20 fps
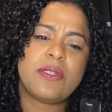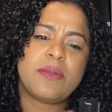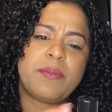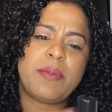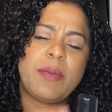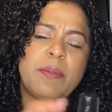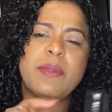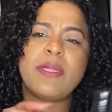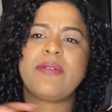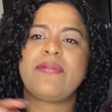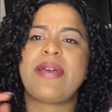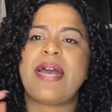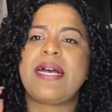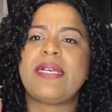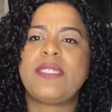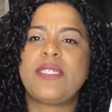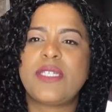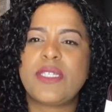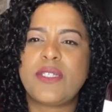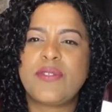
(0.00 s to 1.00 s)
people have
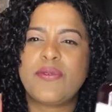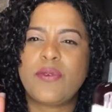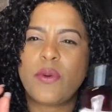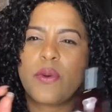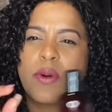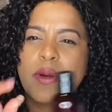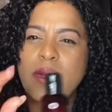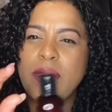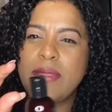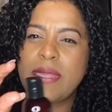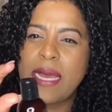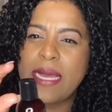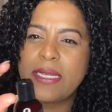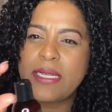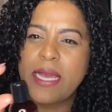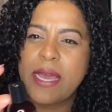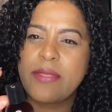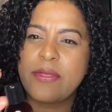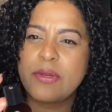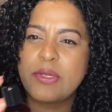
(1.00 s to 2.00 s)
asked us for that
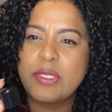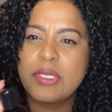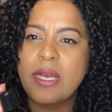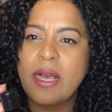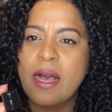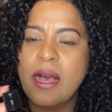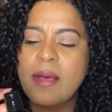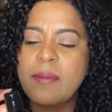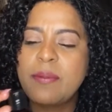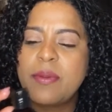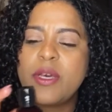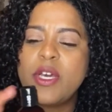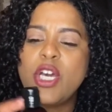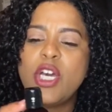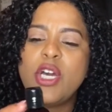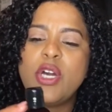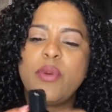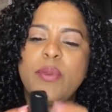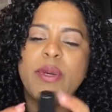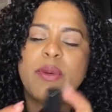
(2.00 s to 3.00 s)
other top.
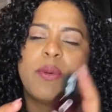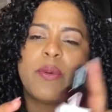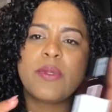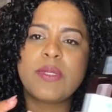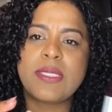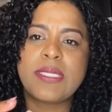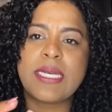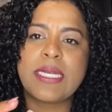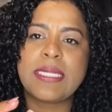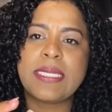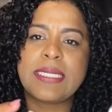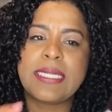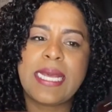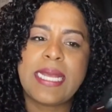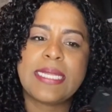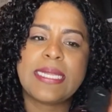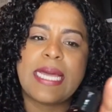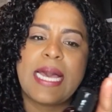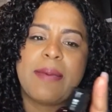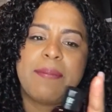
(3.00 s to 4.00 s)
We won't sell it
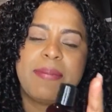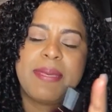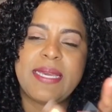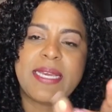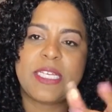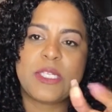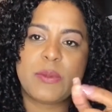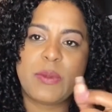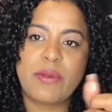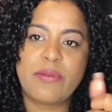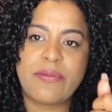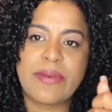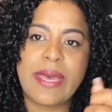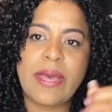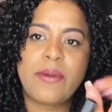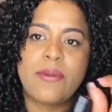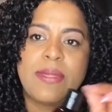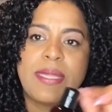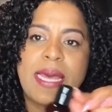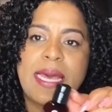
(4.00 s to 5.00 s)
like that because we
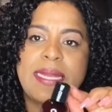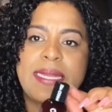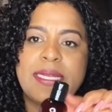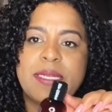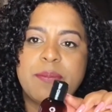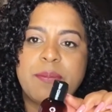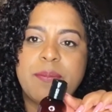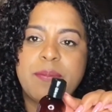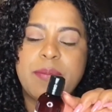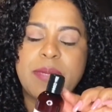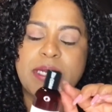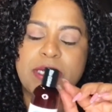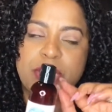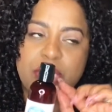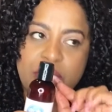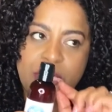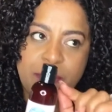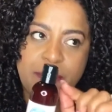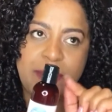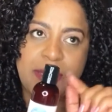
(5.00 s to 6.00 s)
found that in
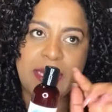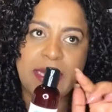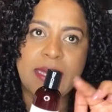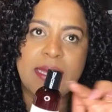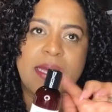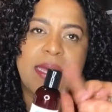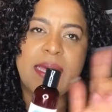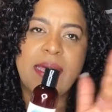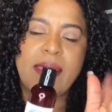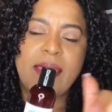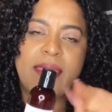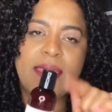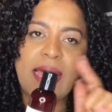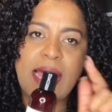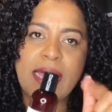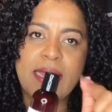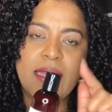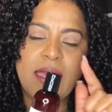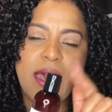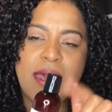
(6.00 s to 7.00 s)
shipping,
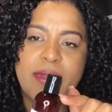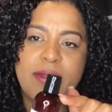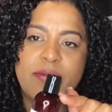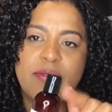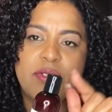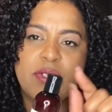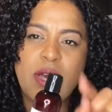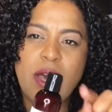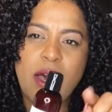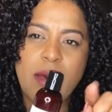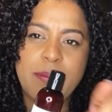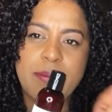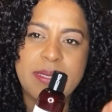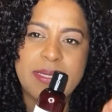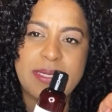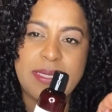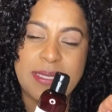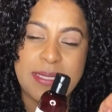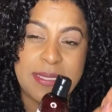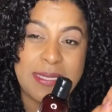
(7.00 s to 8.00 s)
that kind of top
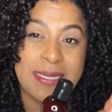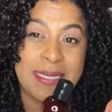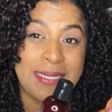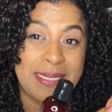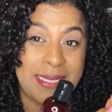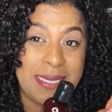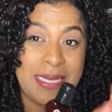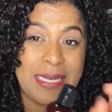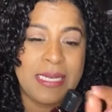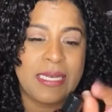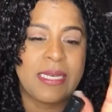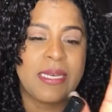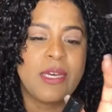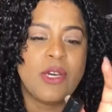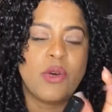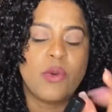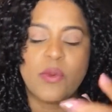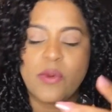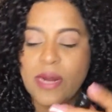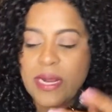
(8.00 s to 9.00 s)
is easy to leak,
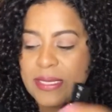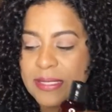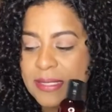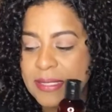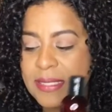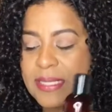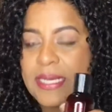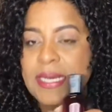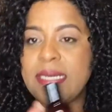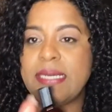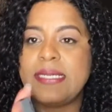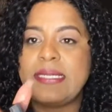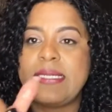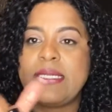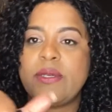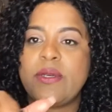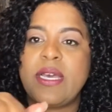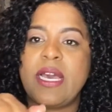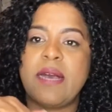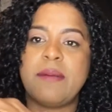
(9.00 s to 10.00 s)
whereas
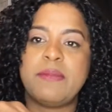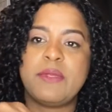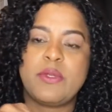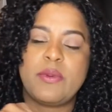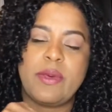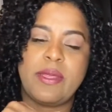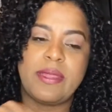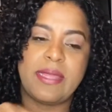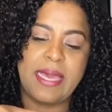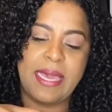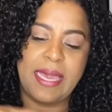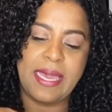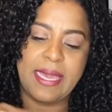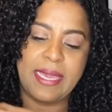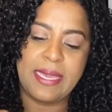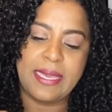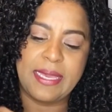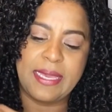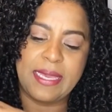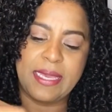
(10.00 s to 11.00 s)
this comes with
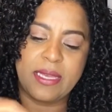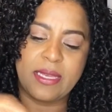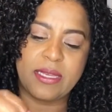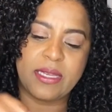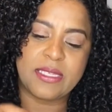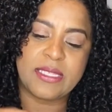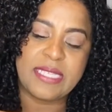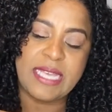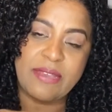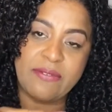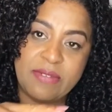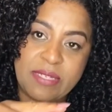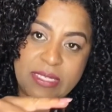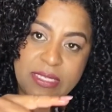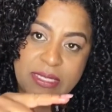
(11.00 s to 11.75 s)
a safety